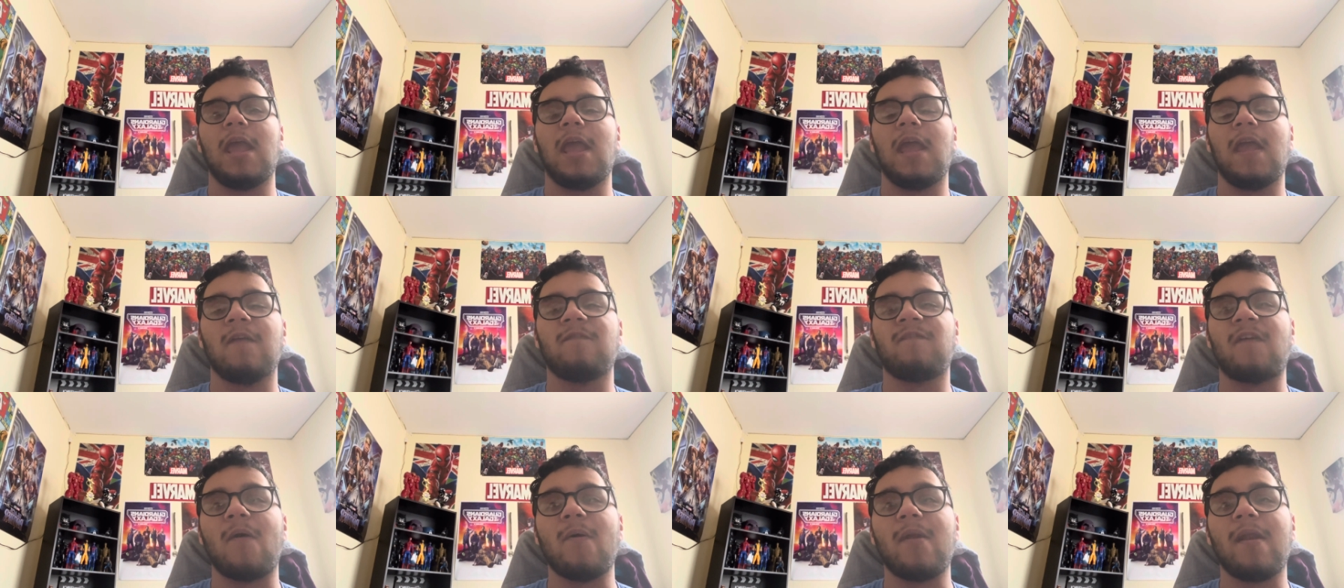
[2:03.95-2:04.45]

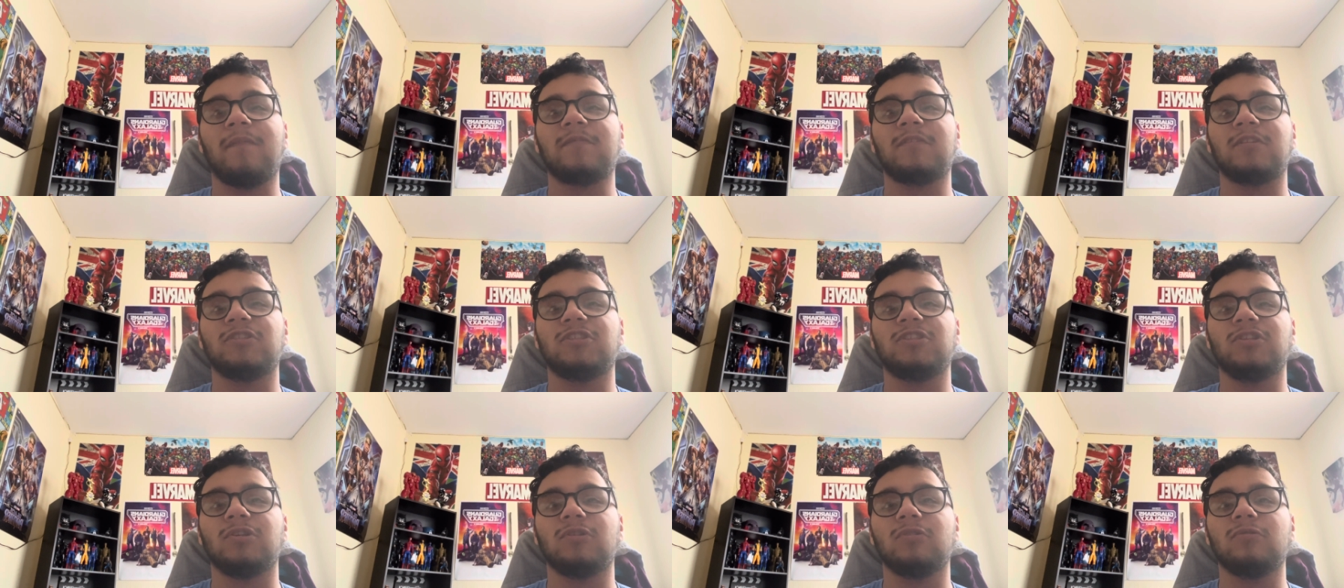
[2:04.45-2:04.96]
If I would have to
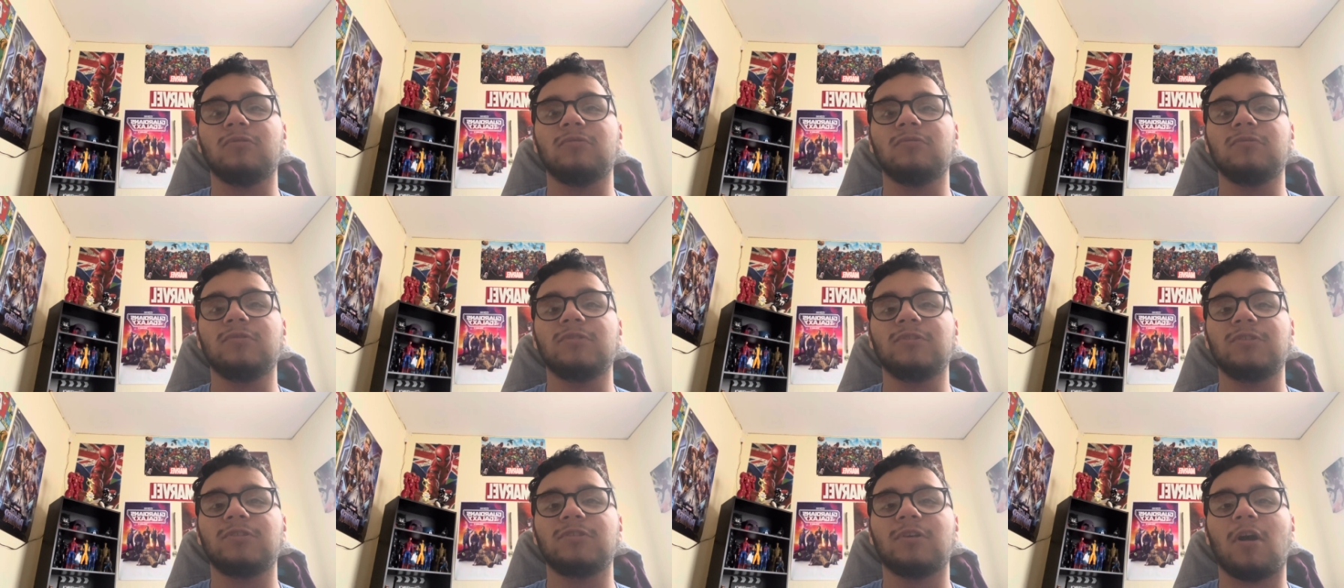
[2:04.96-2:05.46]

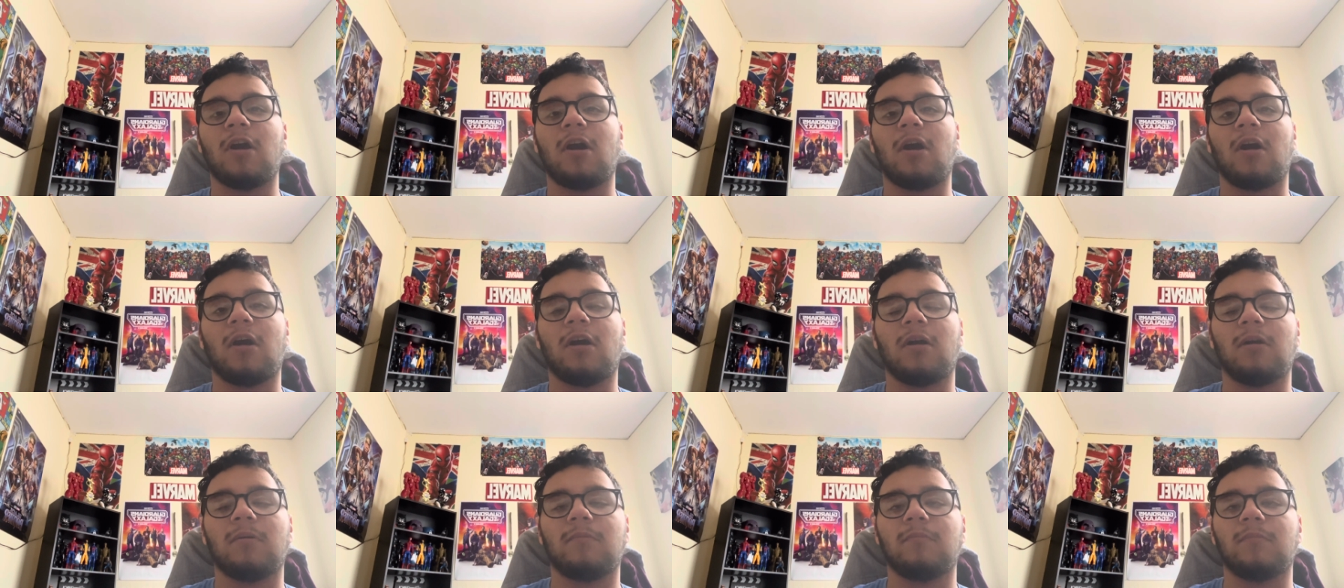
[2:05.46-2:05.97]
choose,
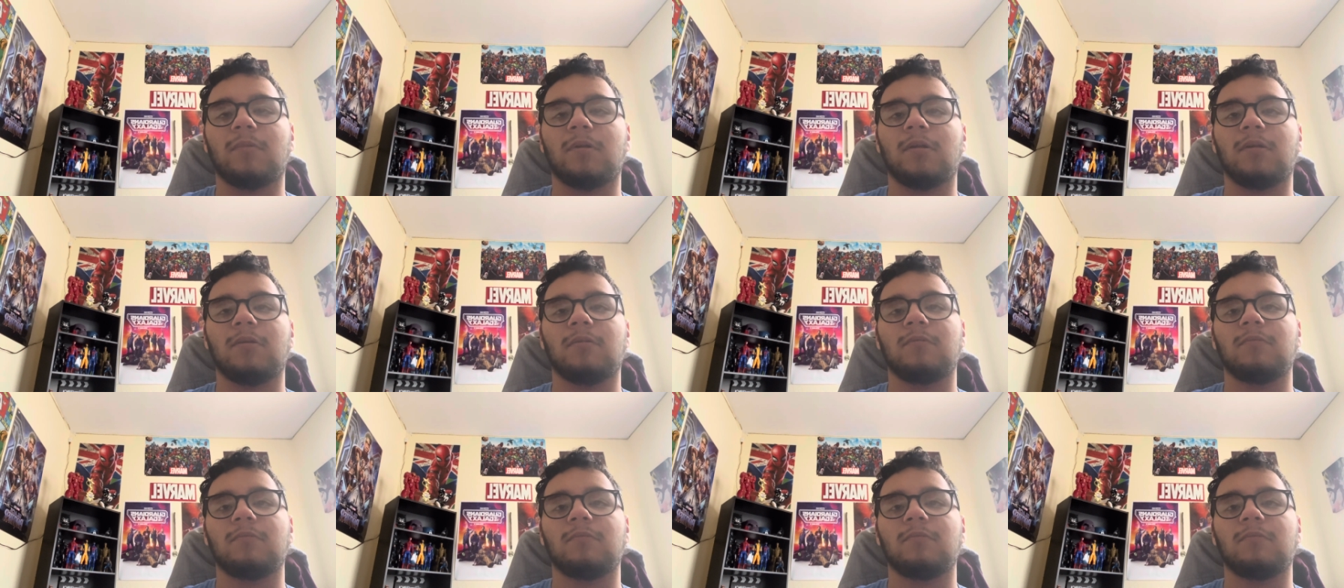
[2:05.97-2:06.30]
um,